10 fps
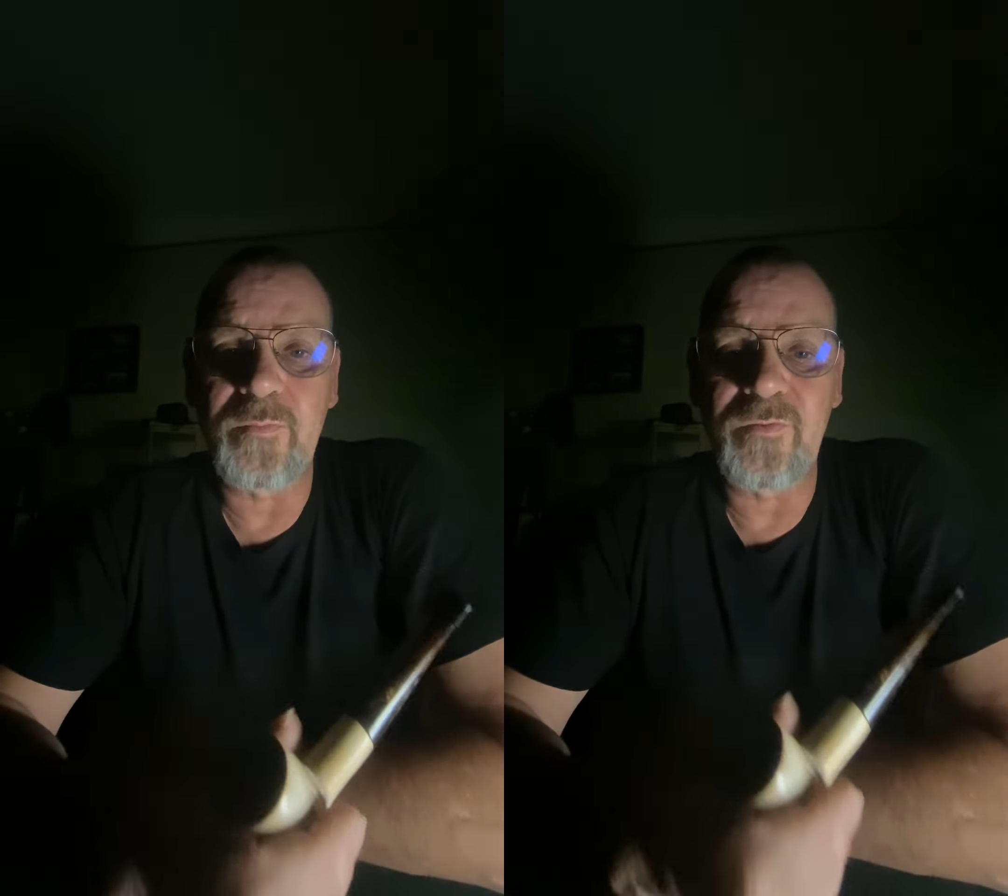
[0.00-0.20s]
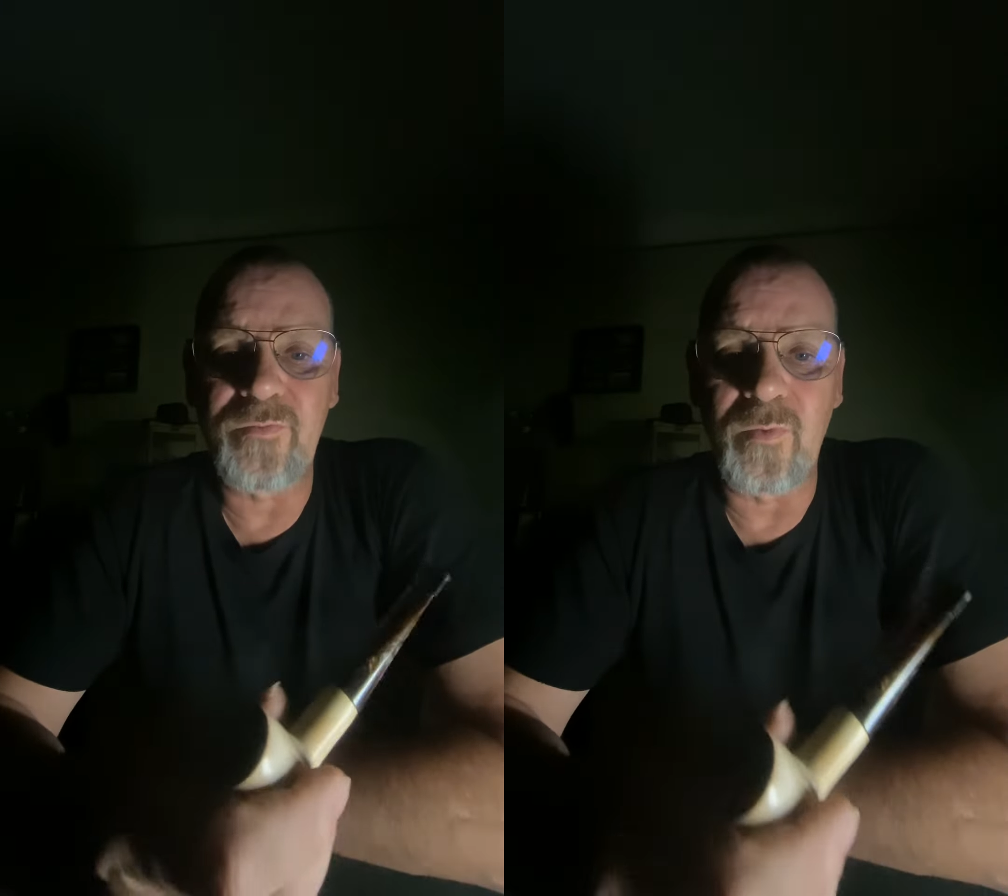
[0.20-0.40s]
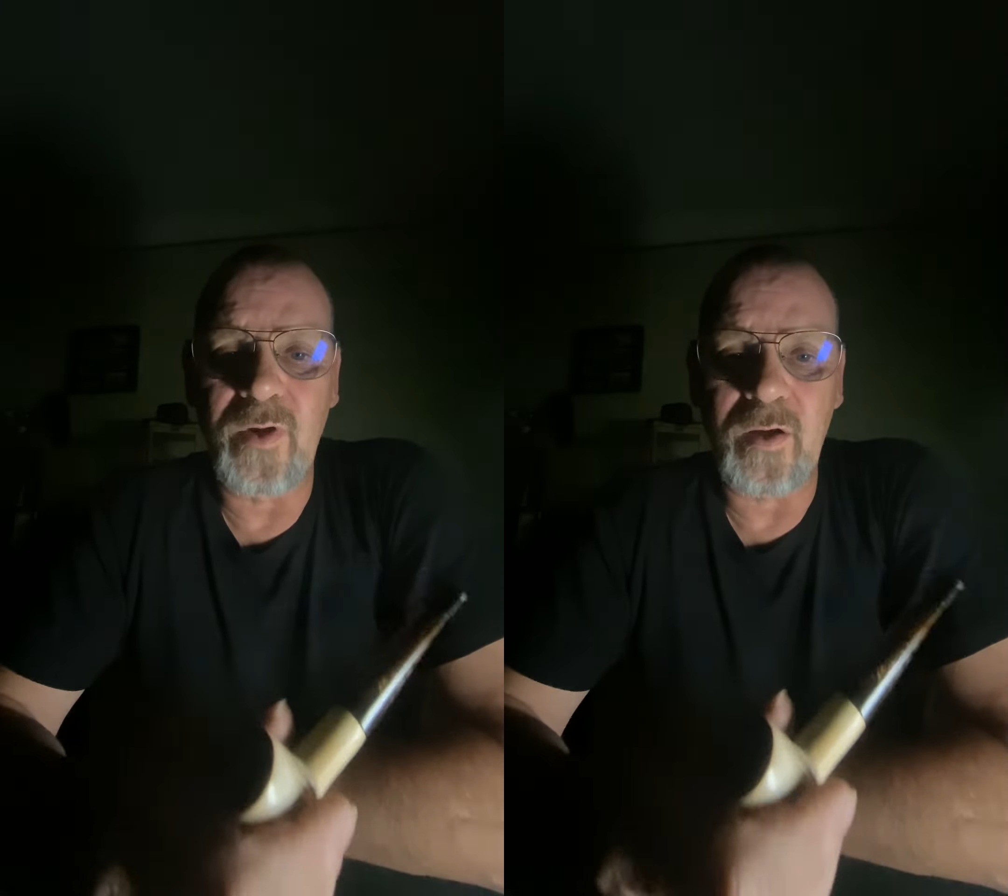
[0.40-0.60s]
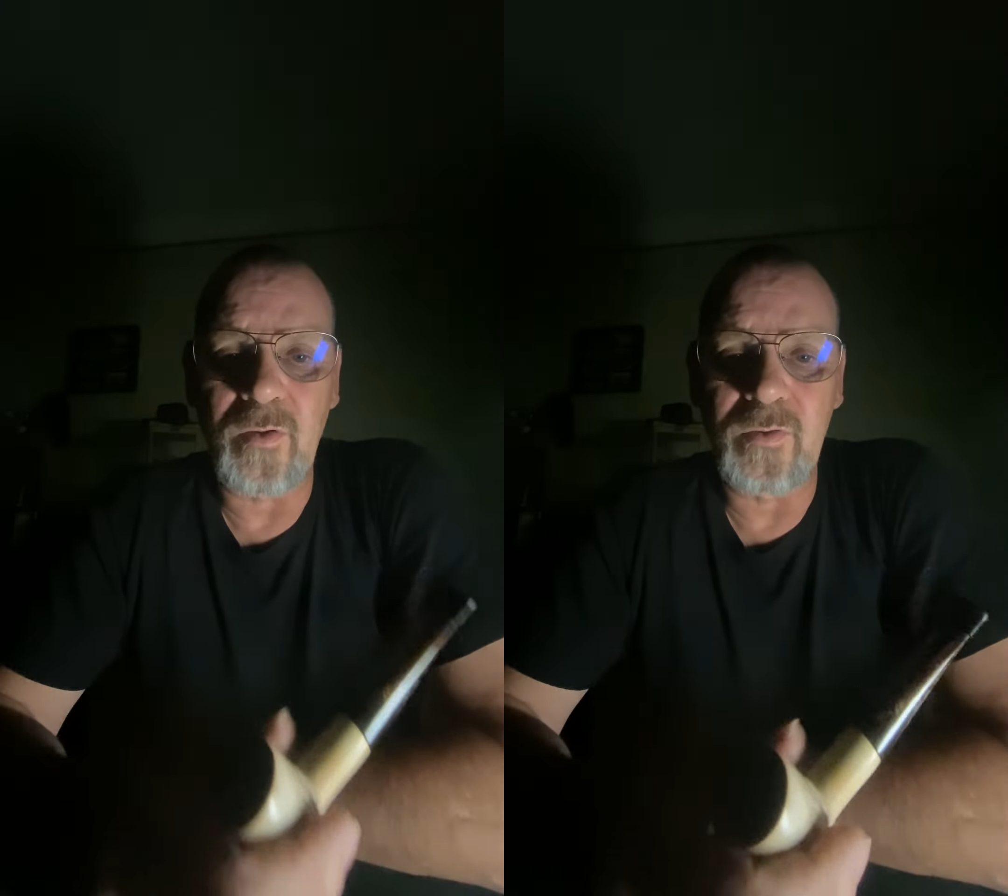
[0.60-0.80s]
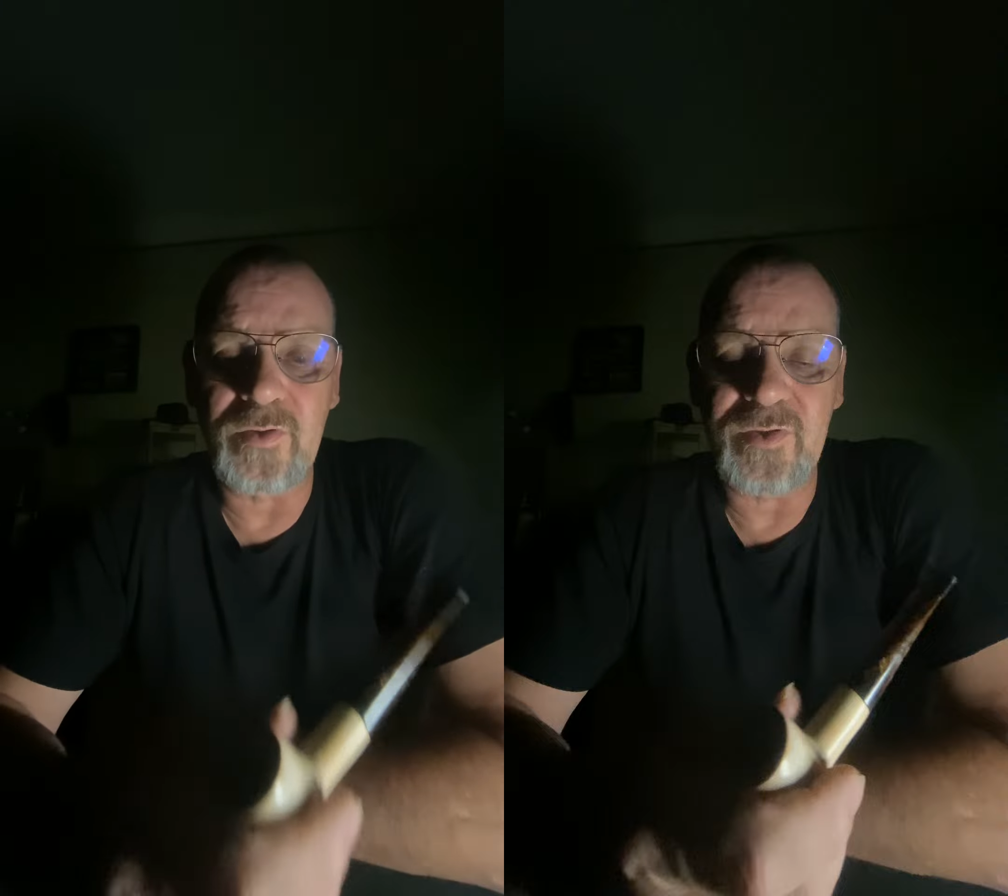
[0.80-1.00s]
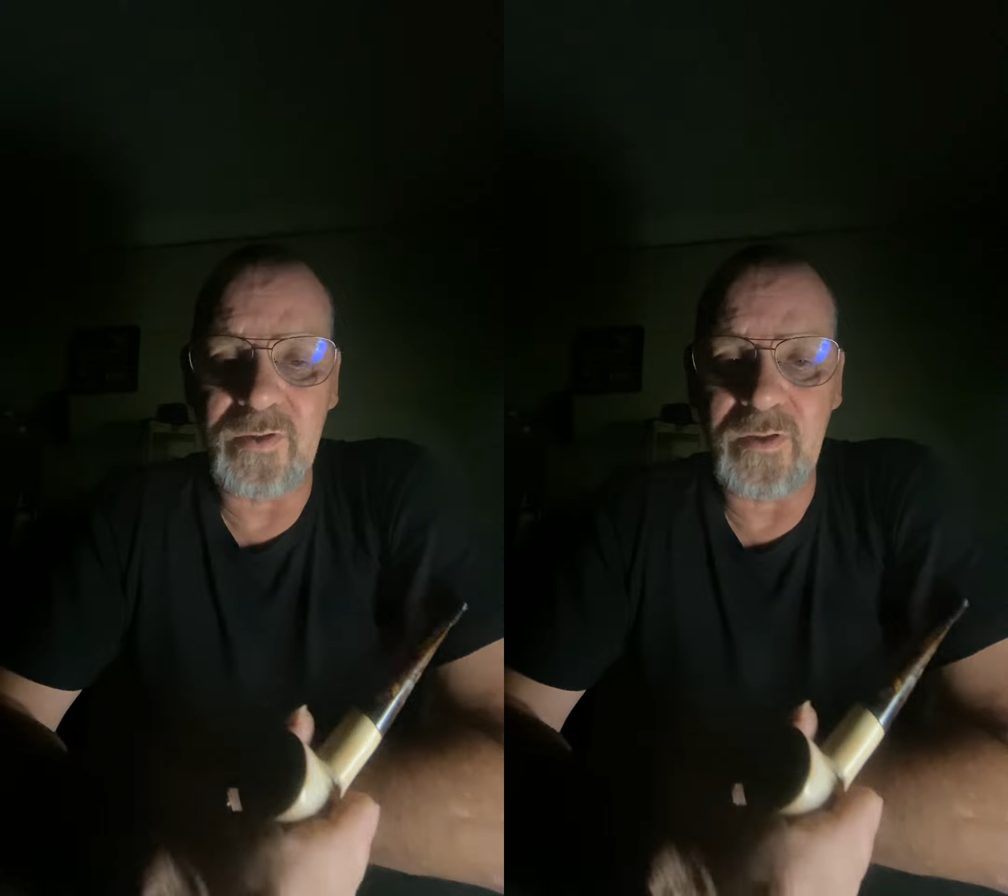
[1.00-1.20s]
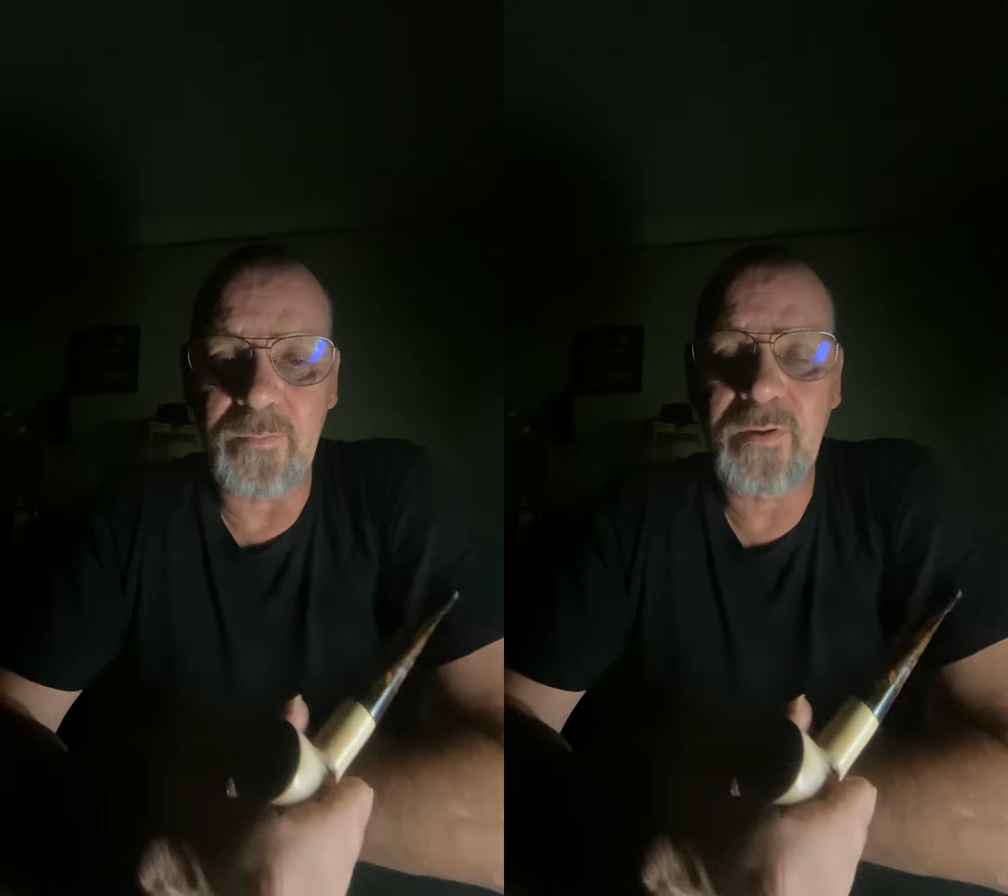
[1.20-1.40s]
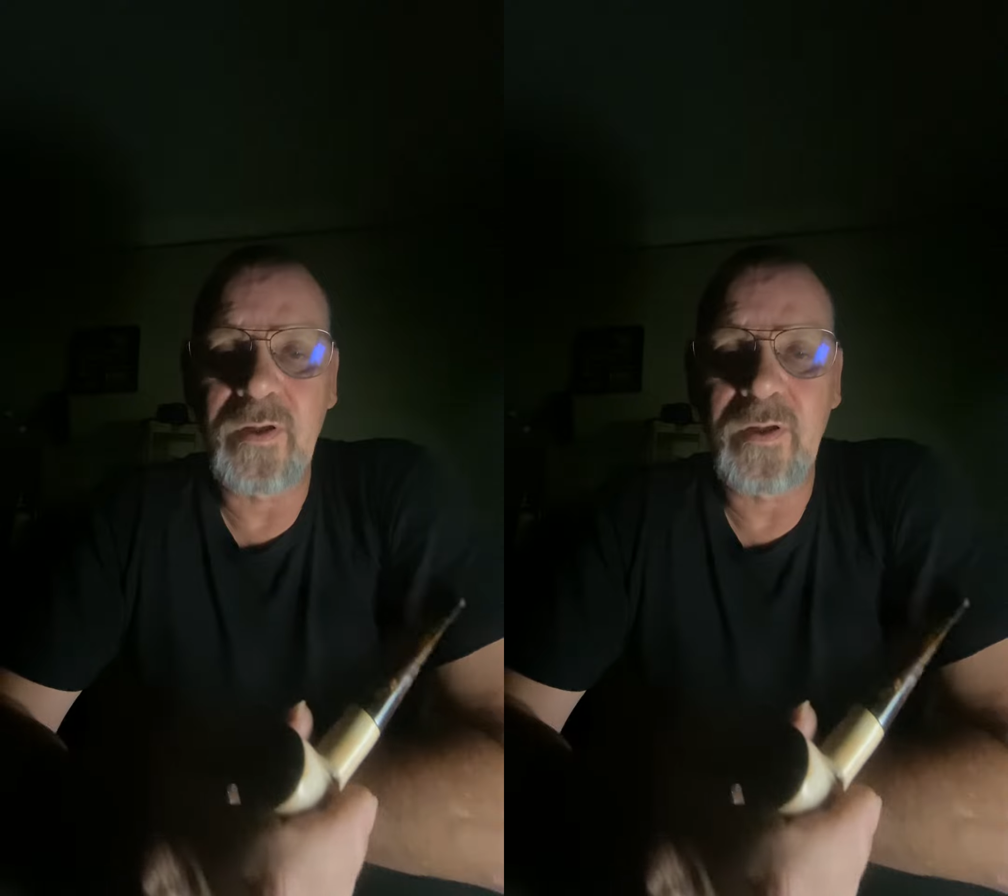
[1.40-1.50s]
before I go to sleep.